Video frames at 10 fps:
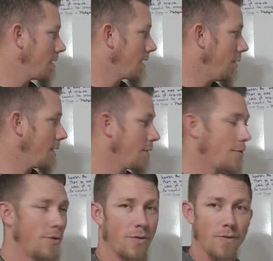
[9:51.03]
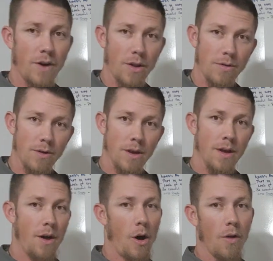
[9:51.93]
and going through your funnel.
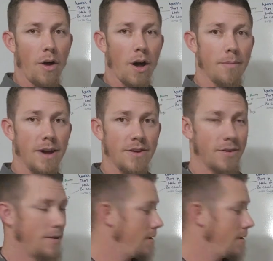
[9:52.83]
All the automation.